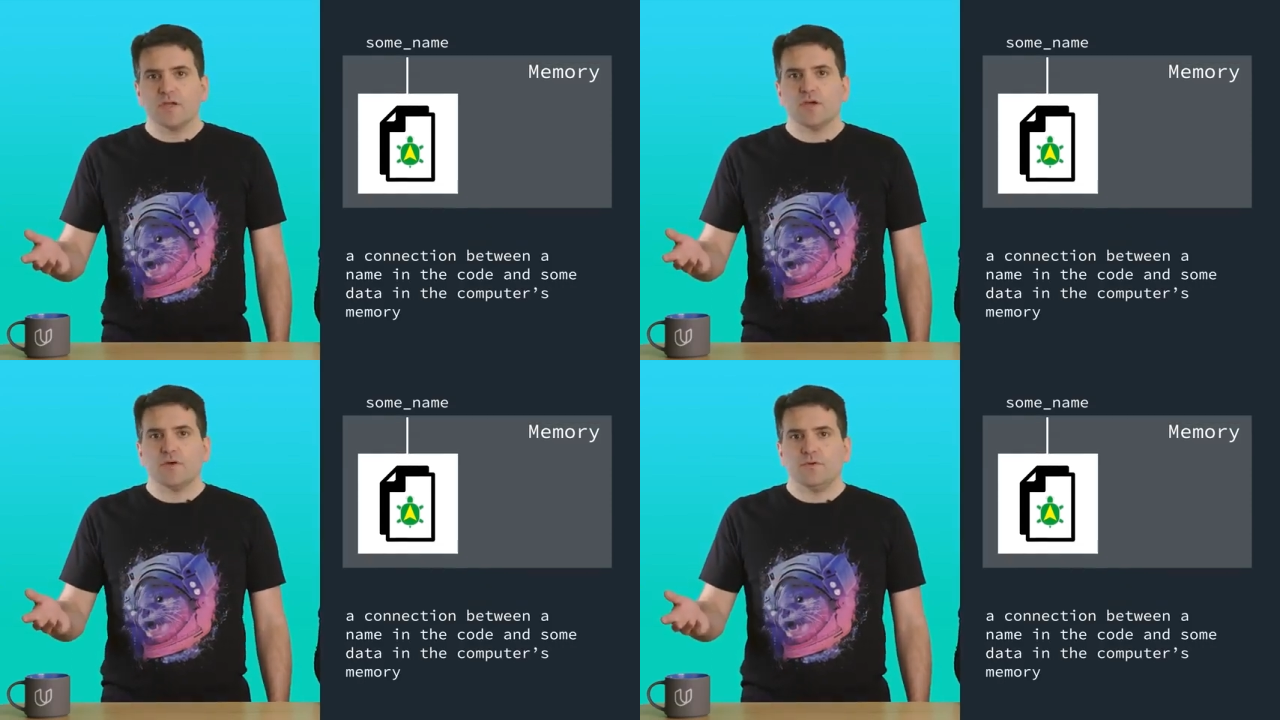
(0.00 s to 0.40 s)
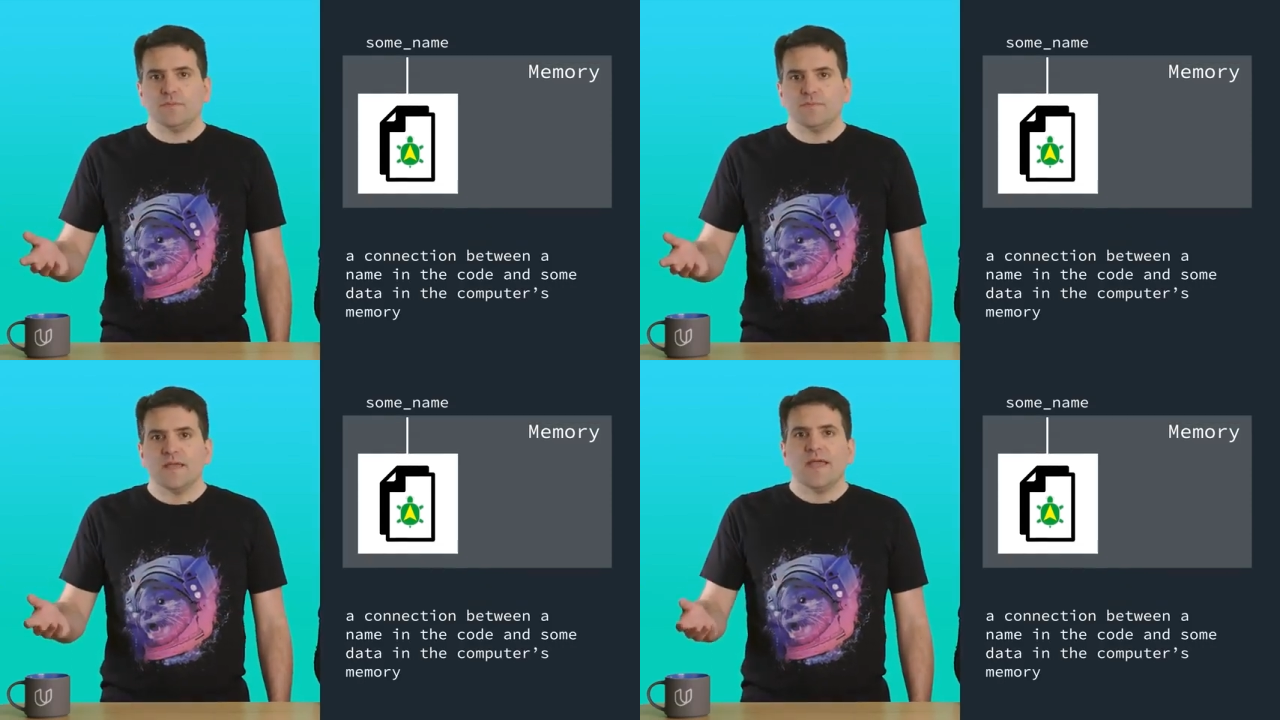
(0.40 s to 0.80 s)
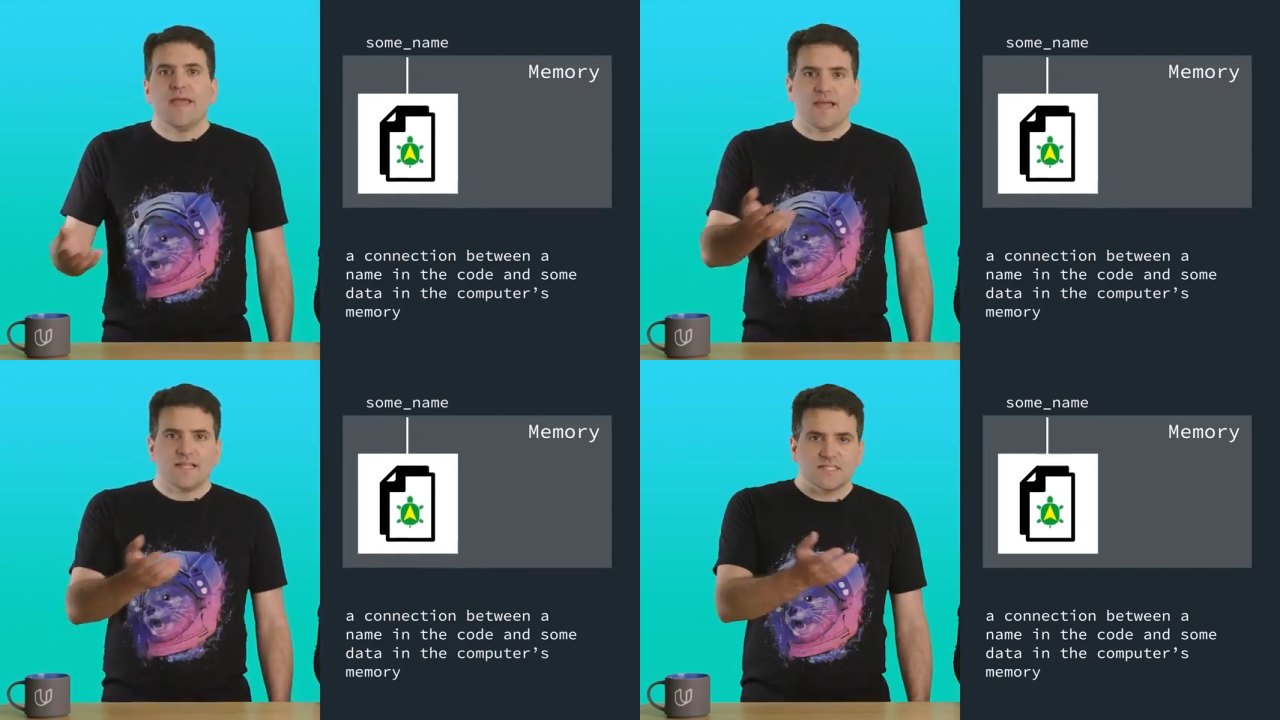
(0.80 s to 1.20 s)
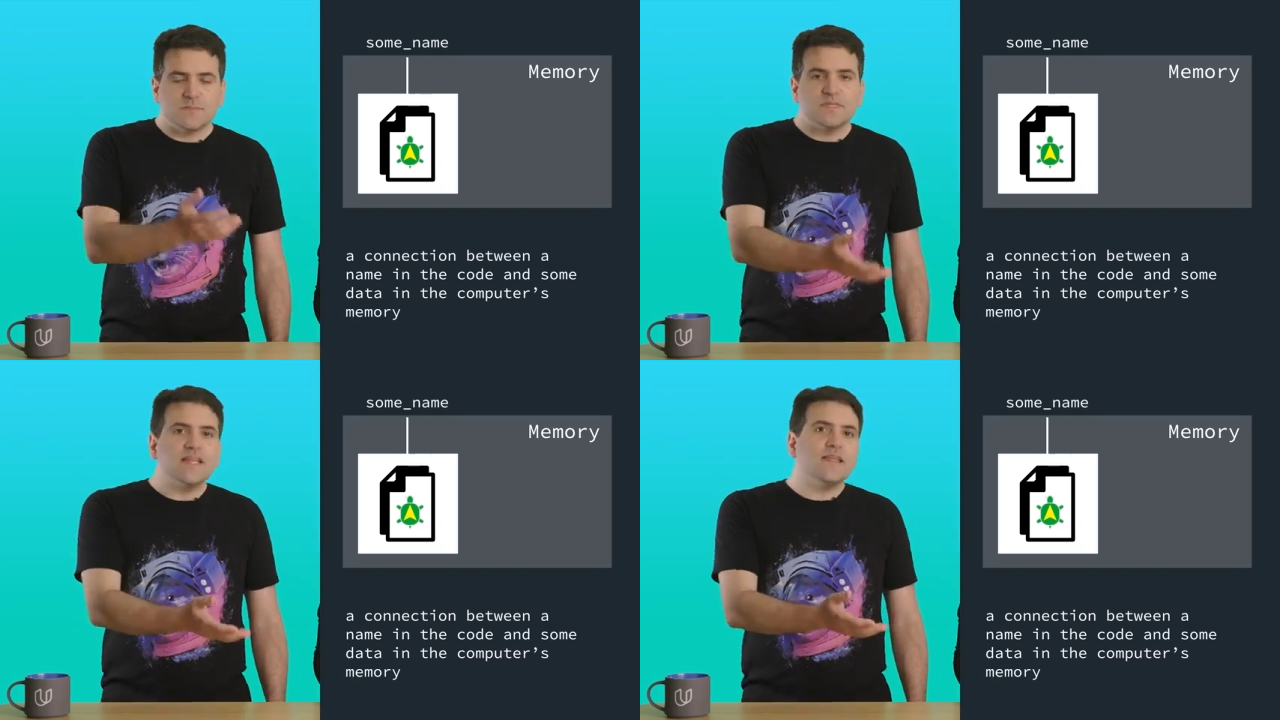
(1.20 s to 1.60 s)
the code and
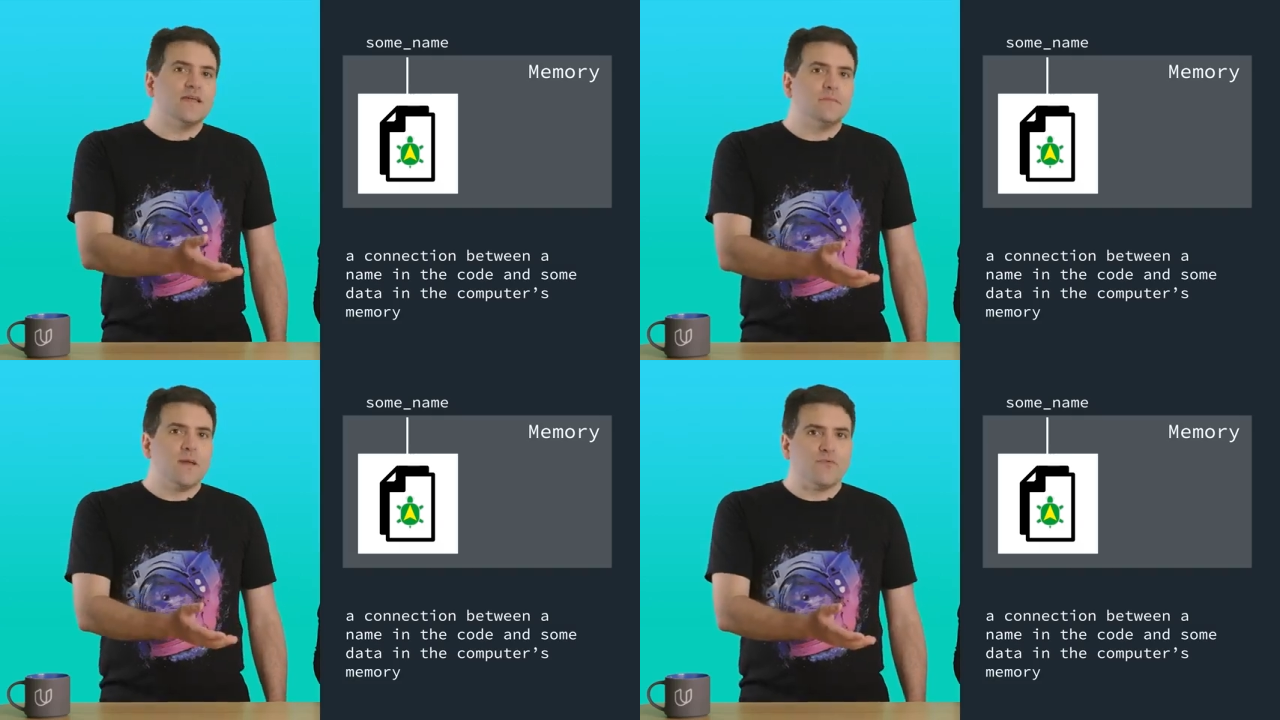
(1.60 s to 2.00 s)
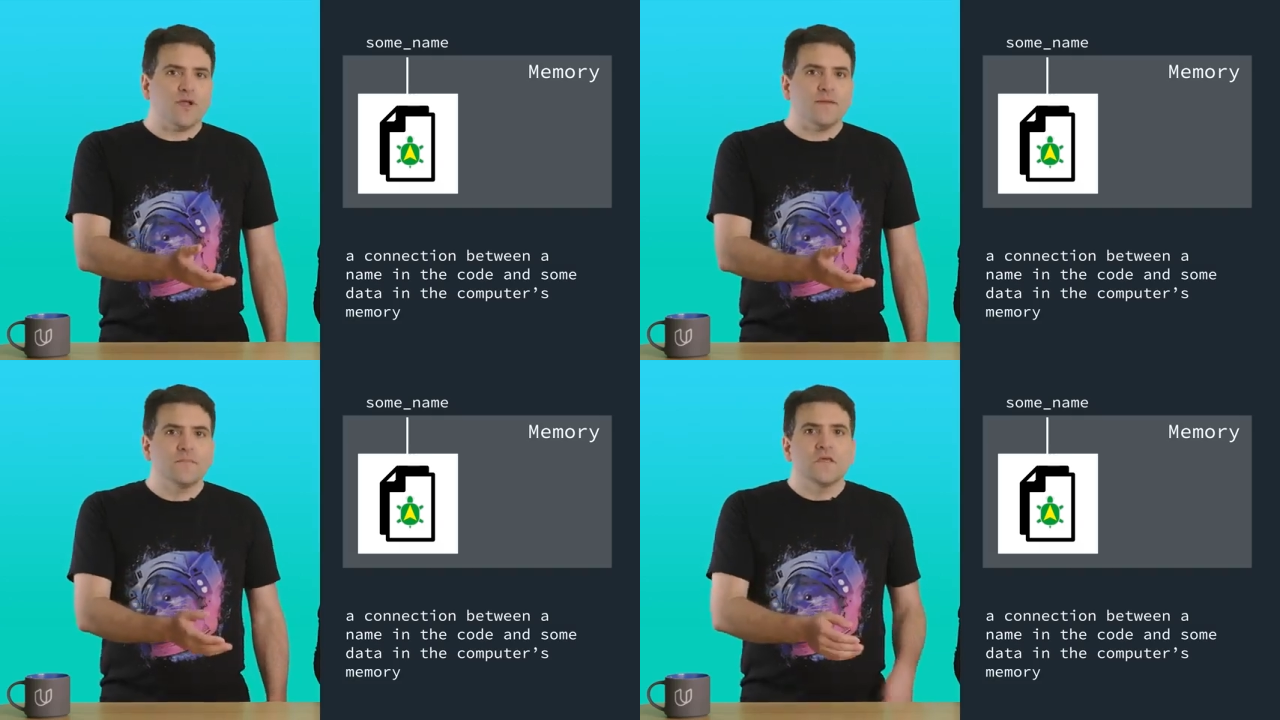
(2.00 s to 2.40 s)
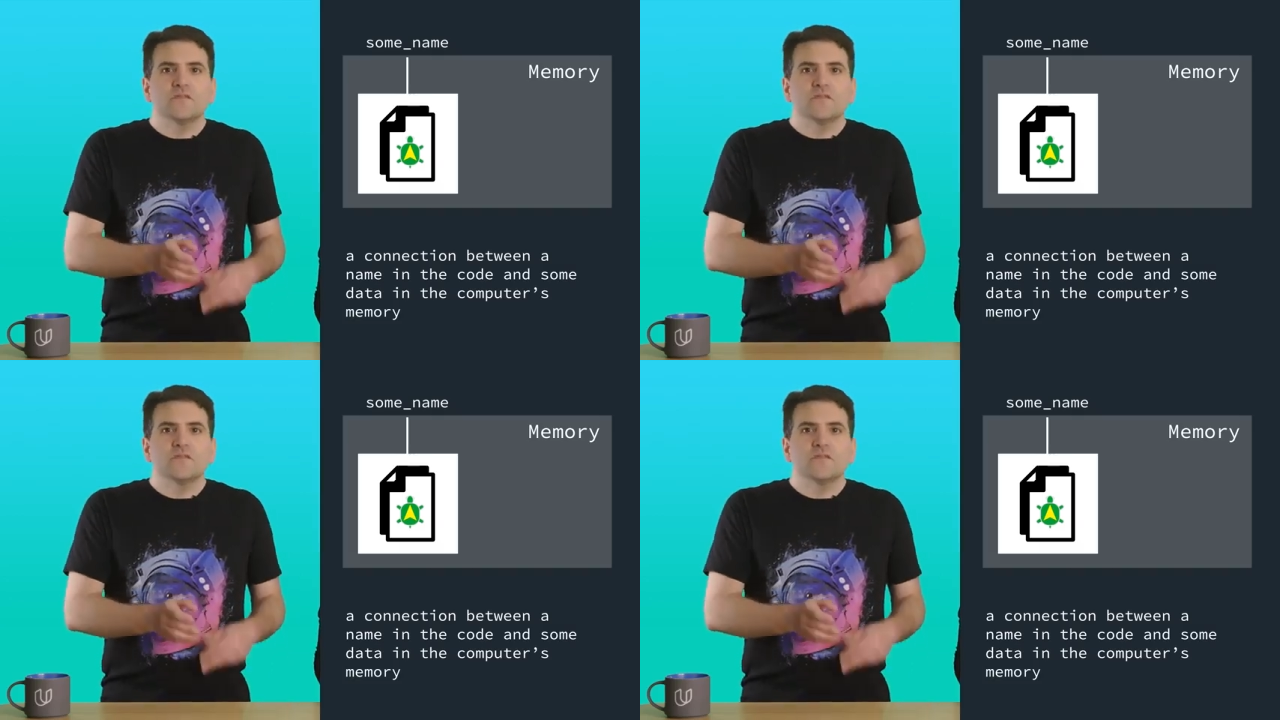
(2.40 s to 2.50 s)
some data in memory,